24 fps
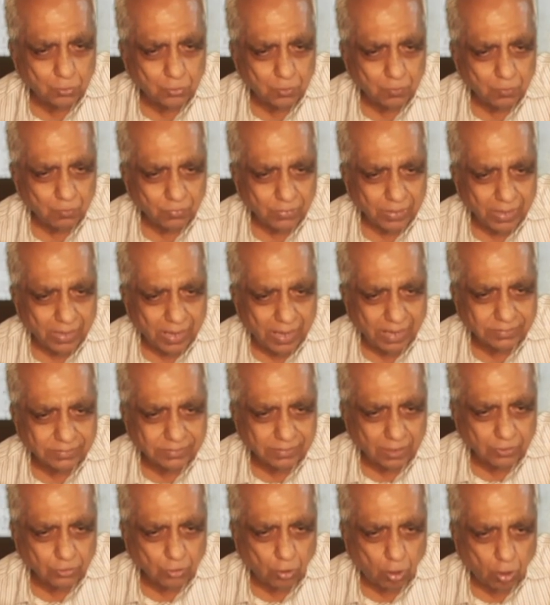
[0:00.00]
S has
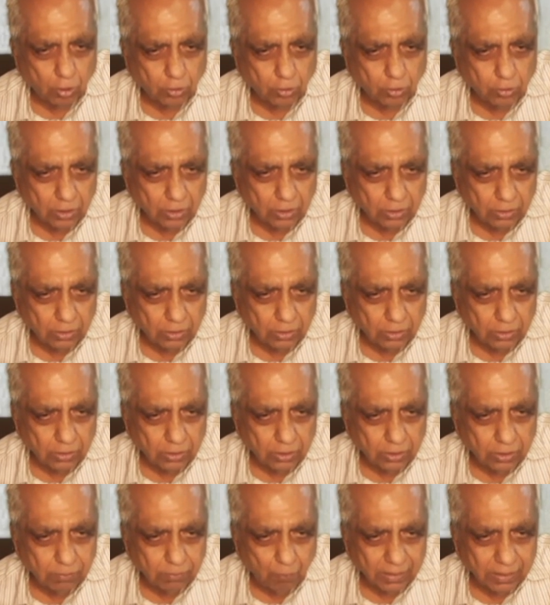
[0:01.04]
got, remember,
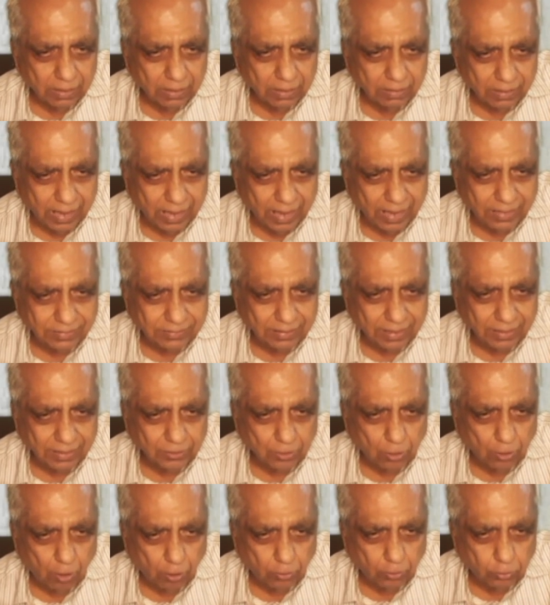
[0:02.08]
S has
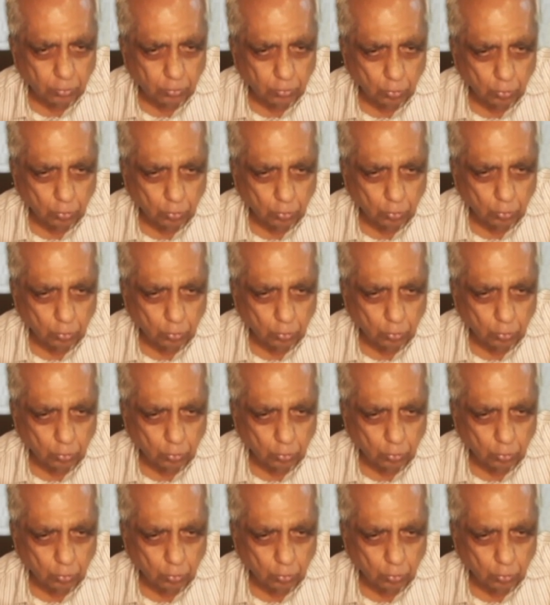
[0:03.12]
got 2,